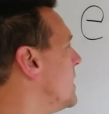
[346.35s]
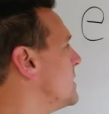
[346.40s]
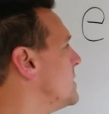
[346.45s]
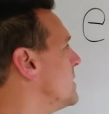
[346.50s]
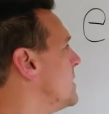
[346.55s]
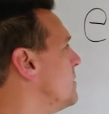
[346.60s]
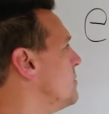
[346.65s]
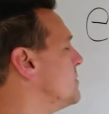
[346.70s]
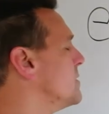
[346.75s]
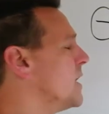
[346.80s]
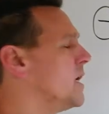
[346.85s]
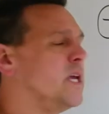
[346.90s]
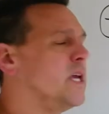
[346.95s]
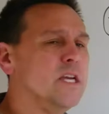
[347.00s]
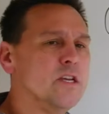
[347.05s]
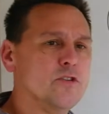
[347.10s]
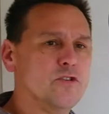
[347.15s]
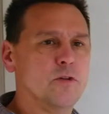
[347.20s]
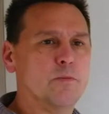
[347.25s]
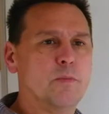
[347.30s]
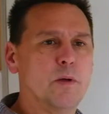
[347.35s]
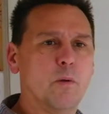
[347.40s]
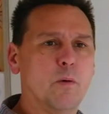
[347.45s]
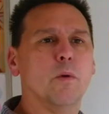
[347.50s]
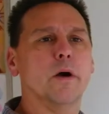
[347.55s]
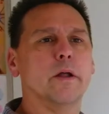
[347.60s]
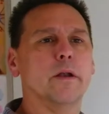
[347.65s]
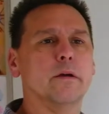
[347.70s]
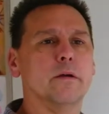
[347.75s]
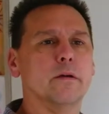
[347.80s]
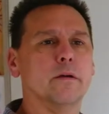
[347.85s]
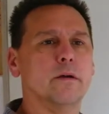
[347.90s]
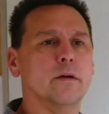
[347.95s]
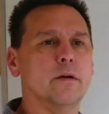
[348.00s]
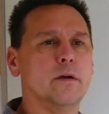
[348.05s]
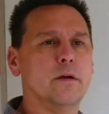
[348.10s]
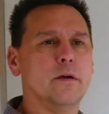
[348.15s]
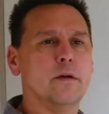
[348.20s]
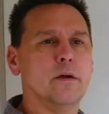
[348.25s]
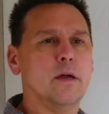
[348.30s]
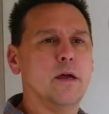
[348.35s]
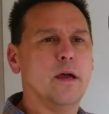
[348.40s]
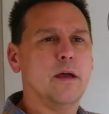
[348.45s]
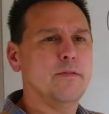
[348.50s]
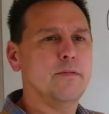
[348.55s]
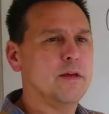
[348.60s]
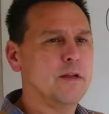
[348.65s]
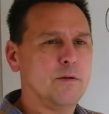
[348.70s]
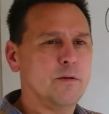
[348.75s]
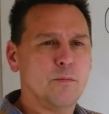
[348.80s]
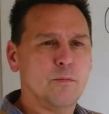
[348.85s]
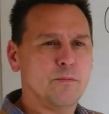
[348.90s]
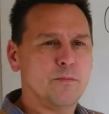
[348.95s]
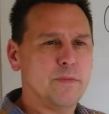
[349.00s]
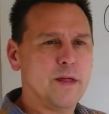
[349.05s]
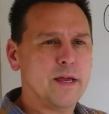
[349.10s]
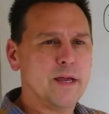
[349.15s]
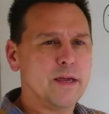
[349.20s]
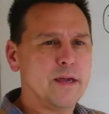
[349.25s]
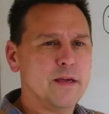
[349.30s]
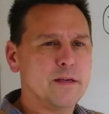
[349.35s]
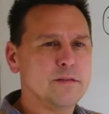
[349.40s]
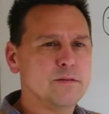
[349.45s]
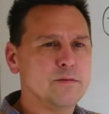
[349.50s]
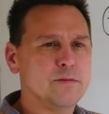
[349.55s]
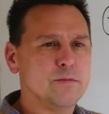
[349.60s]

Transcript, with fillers: seems like e should be 1. And then in that case,